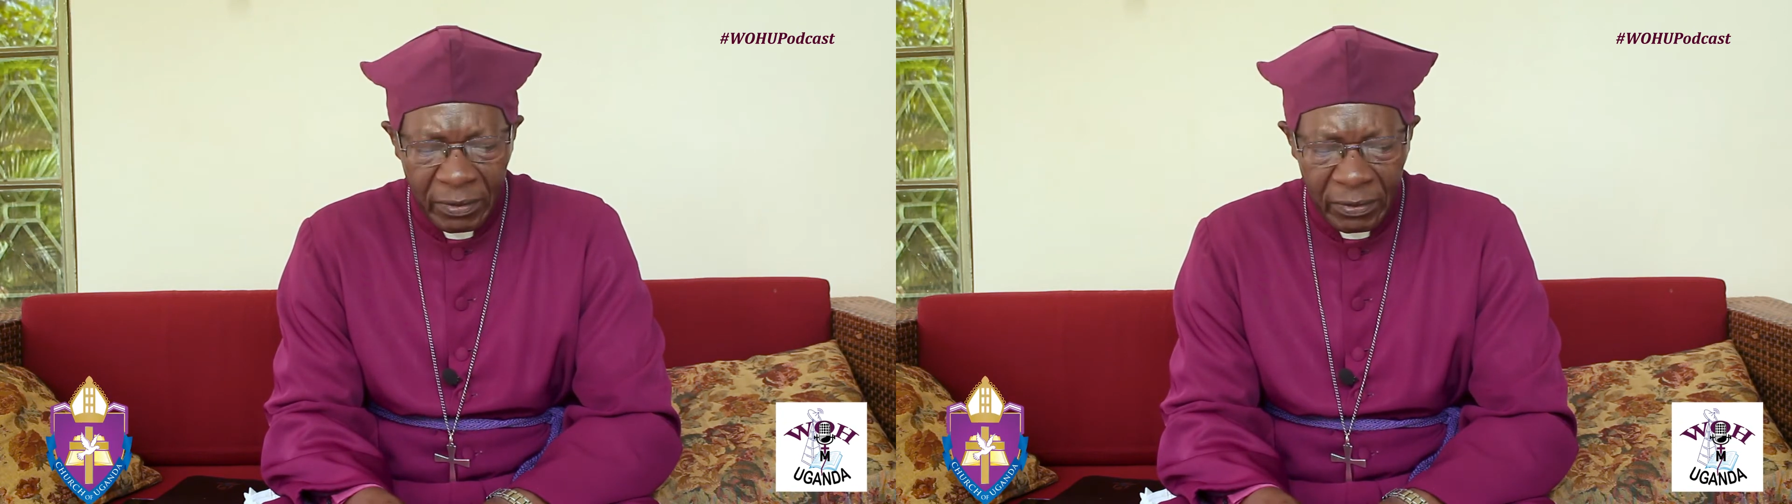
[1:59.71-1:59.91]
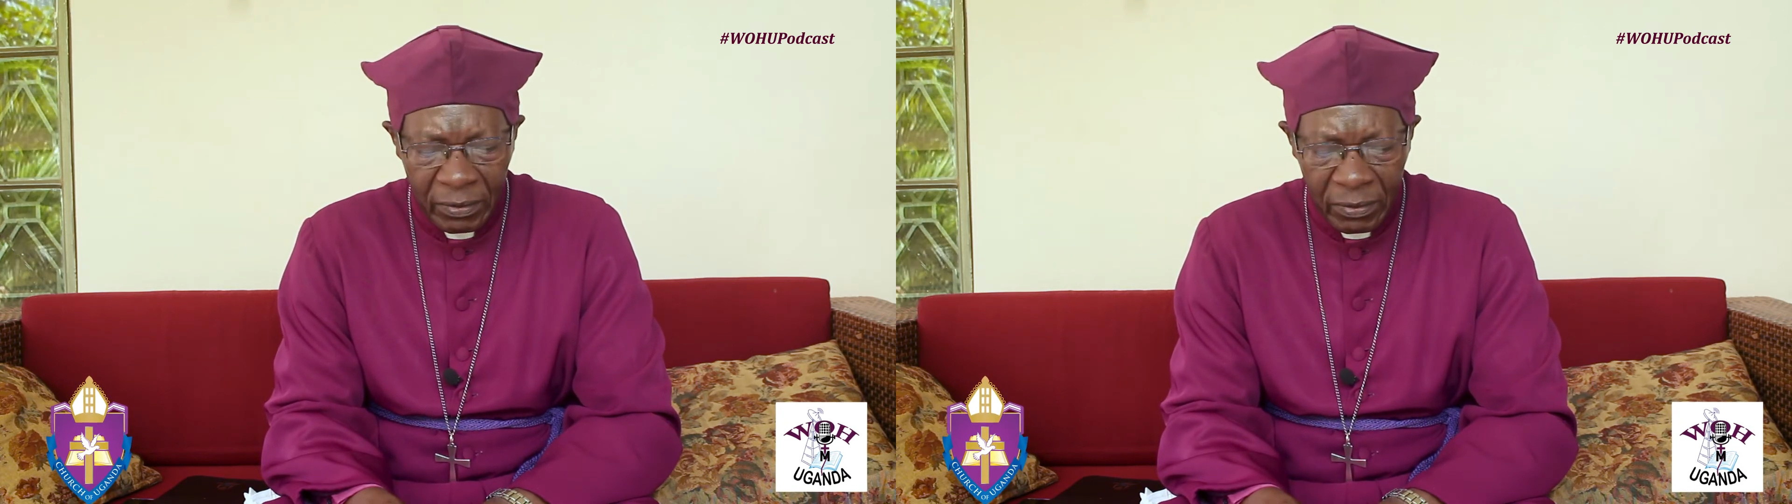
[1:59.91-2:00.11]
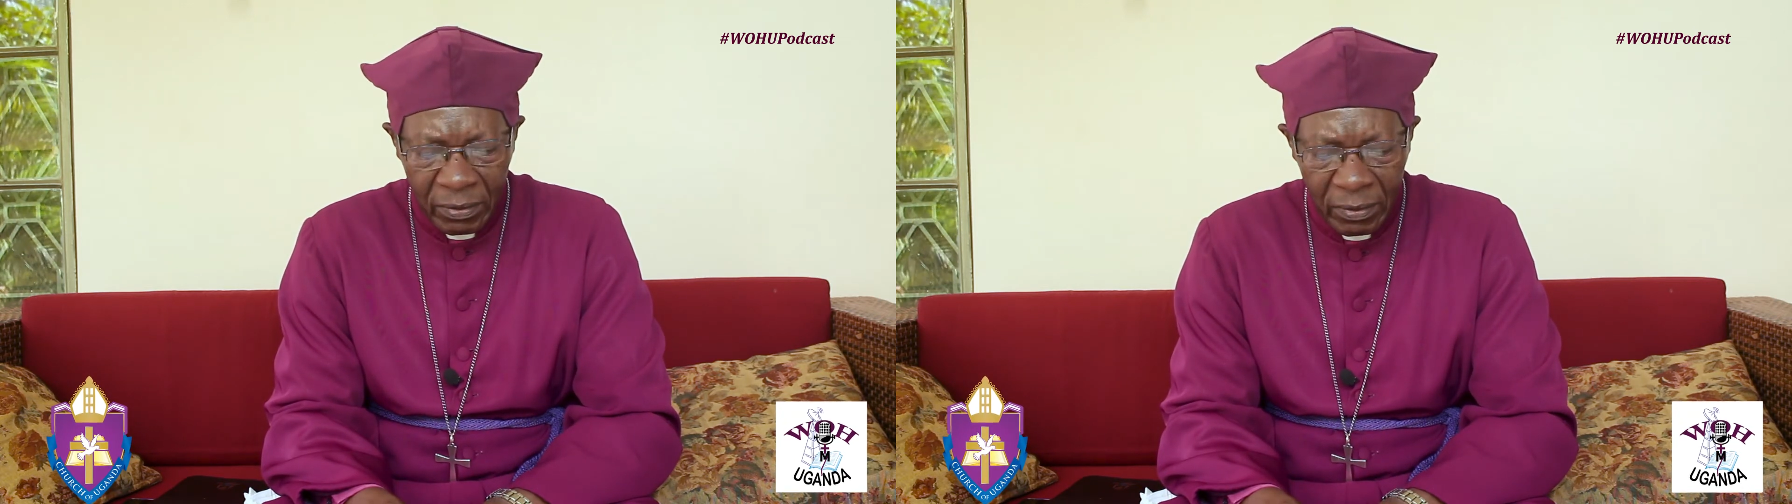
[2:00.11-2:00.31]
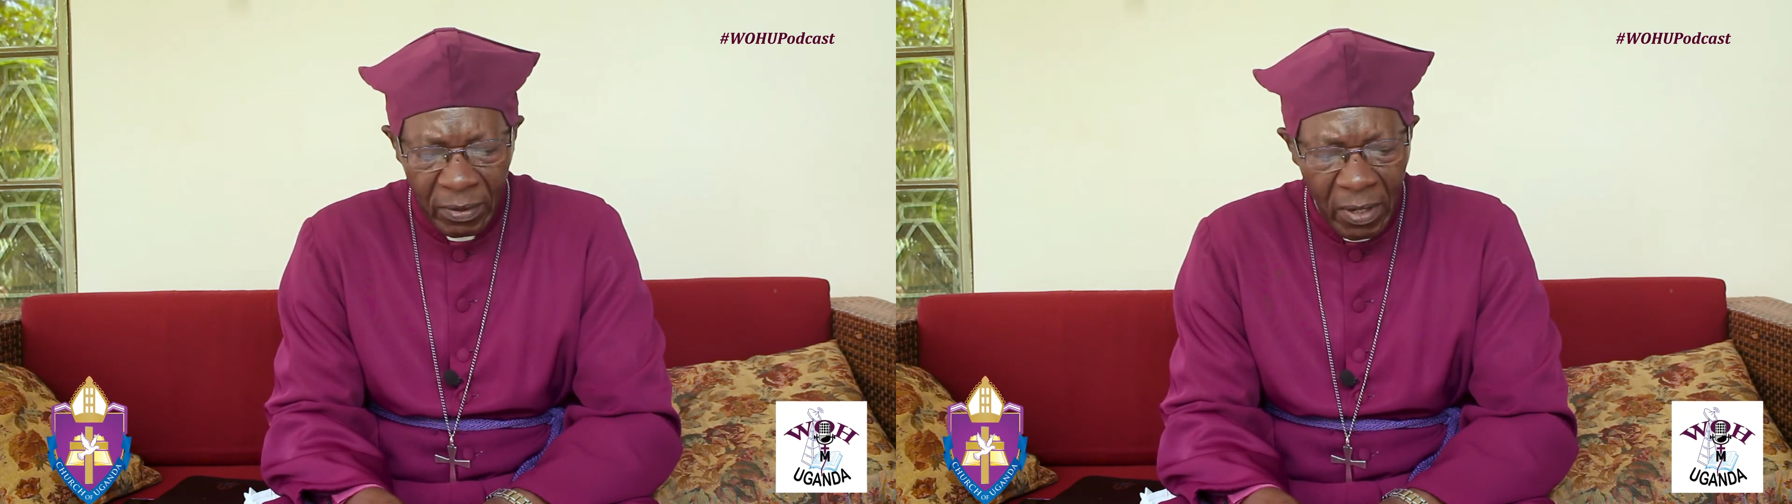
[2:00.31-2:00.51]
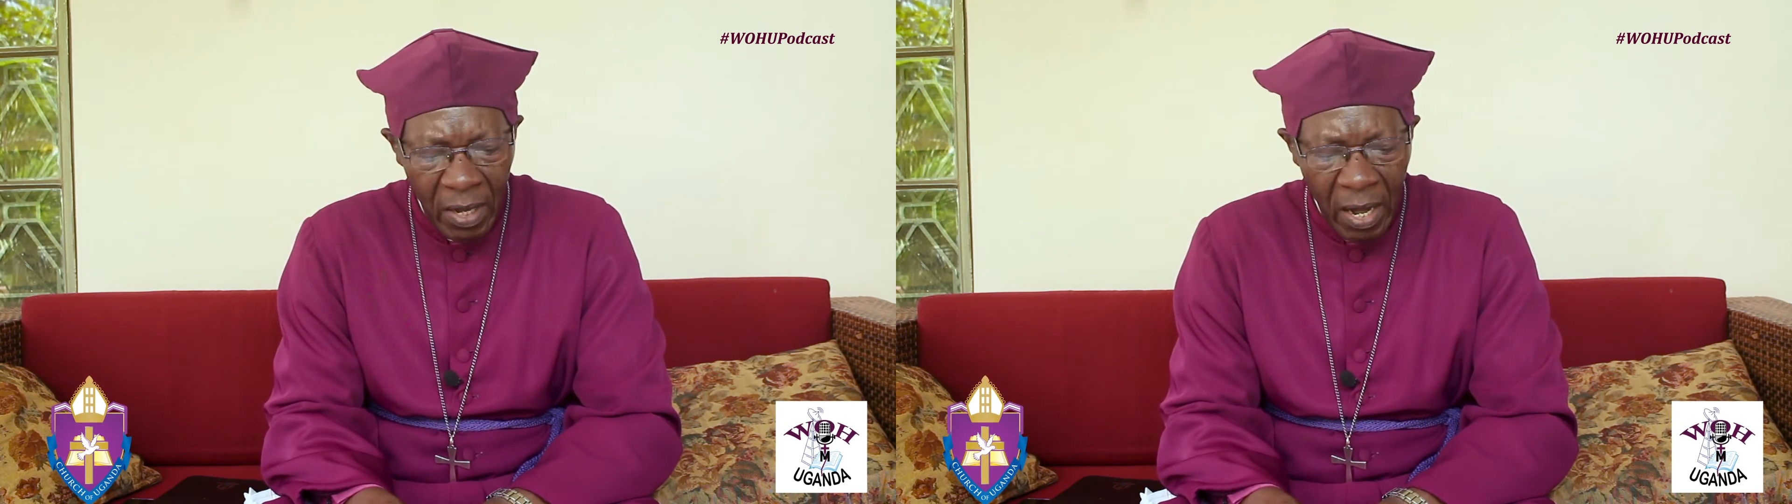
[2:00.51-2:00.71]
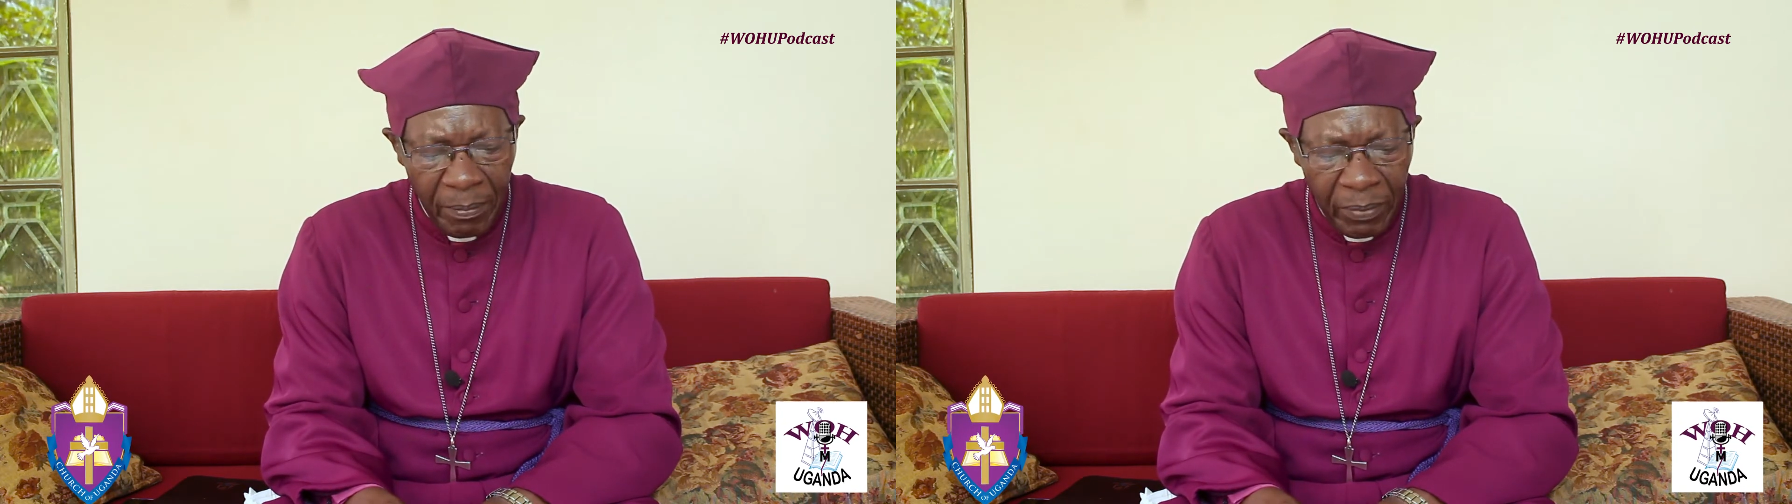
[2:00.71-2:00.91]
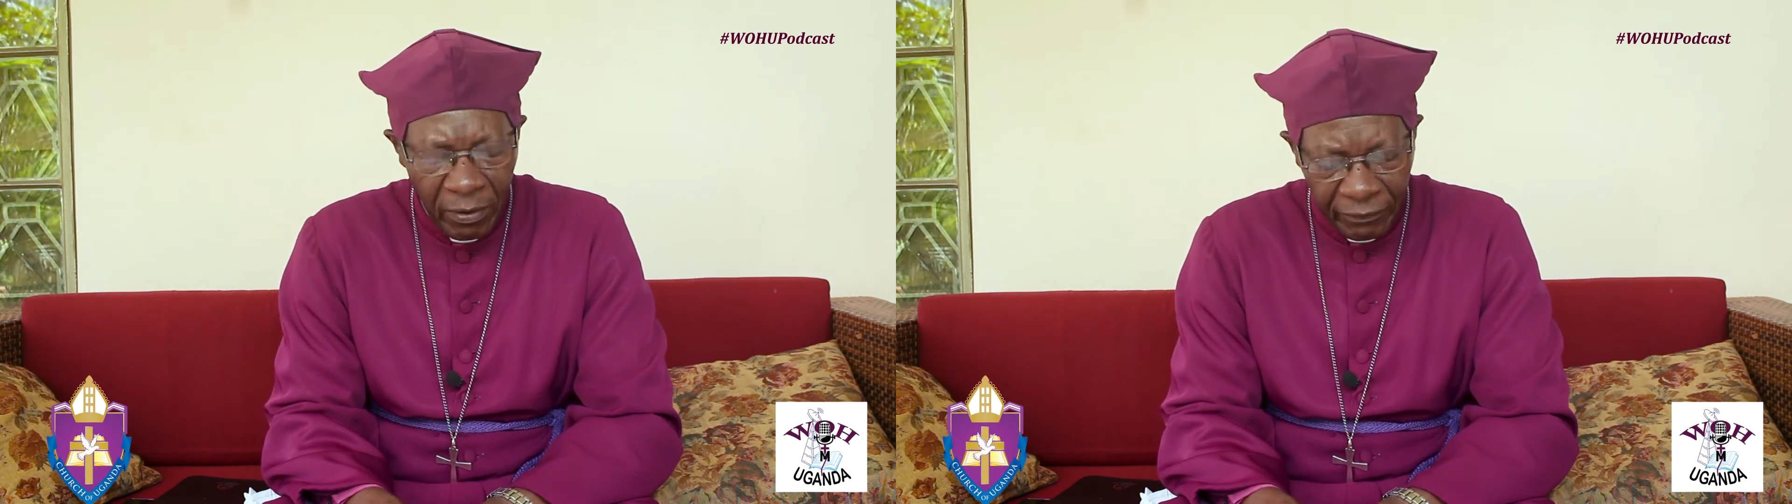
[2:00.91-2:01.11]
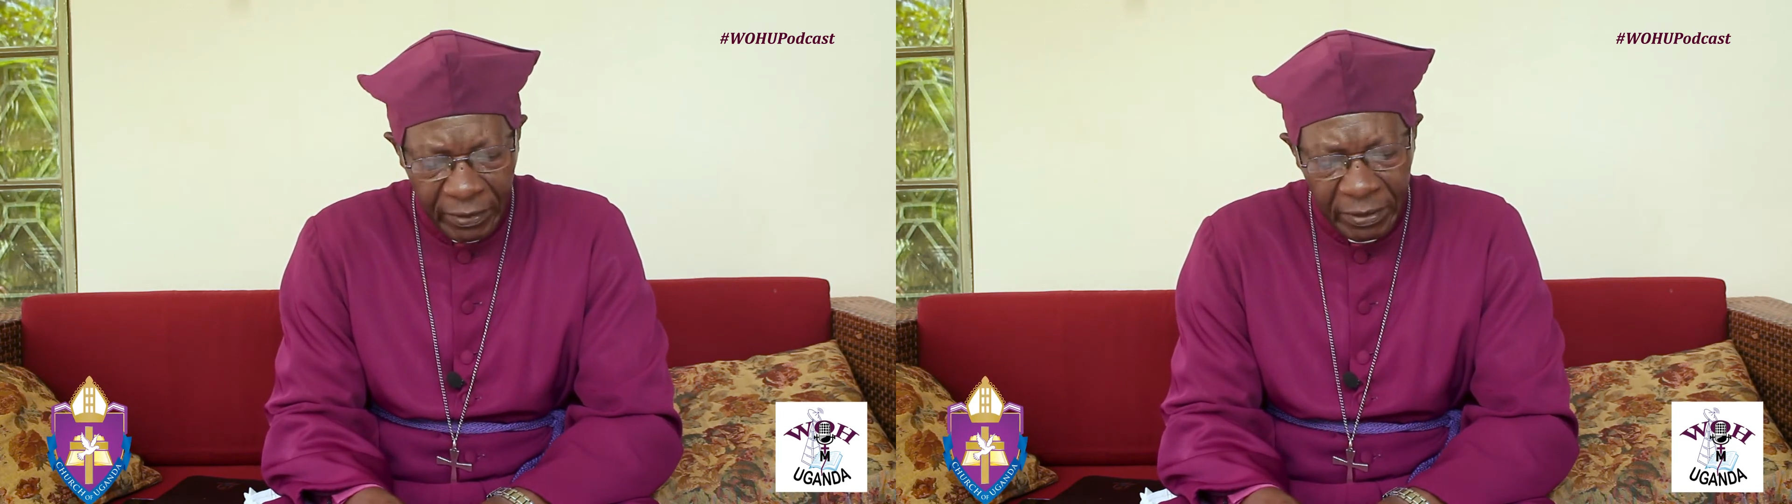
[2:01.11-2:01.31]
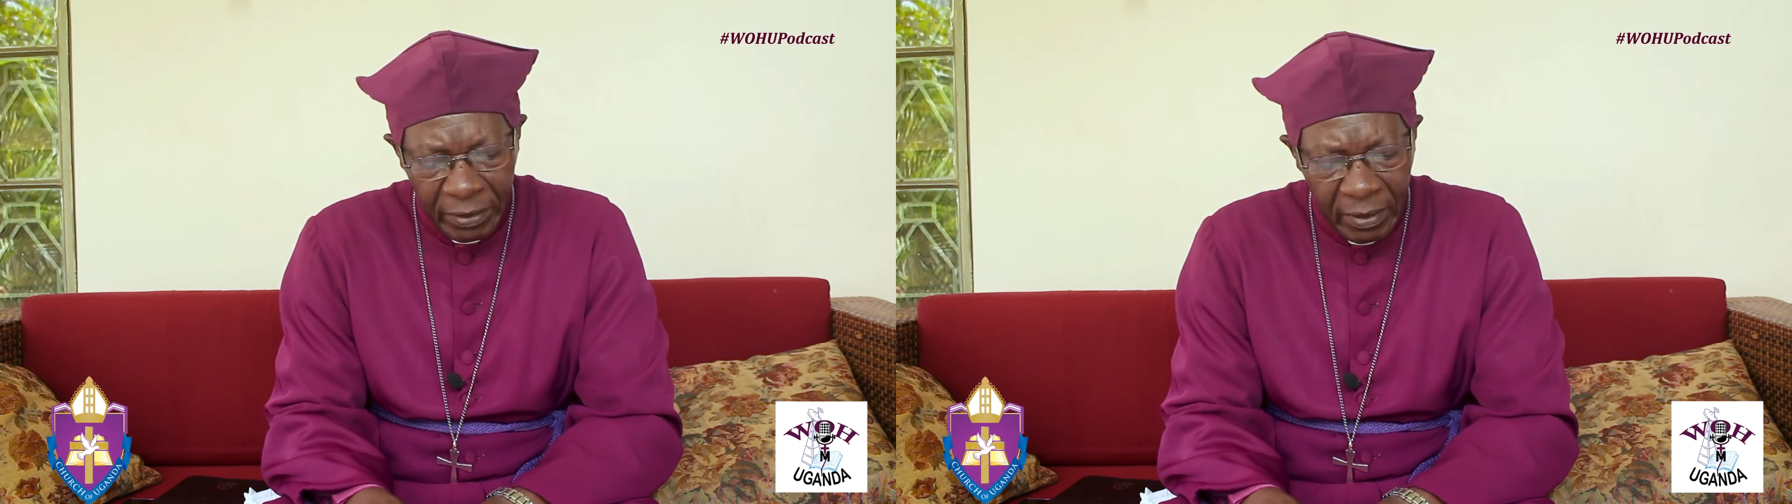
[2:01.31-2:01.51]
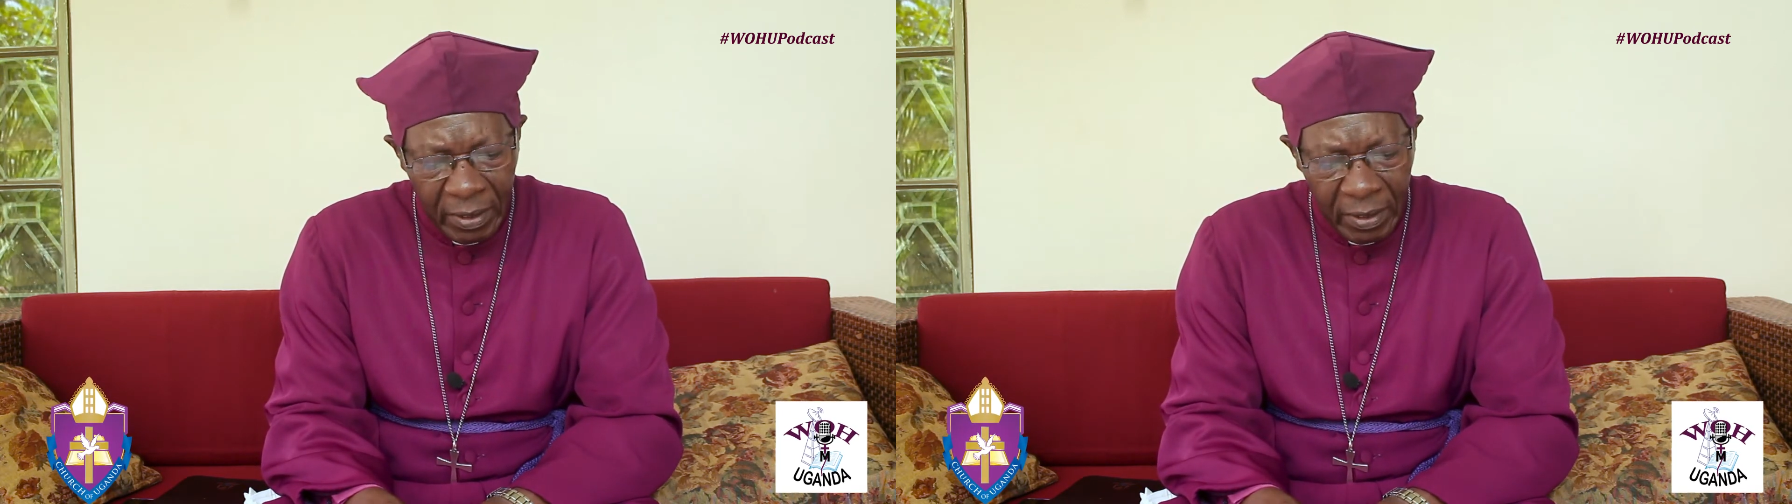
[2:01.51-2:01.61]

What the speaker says: through a prophet.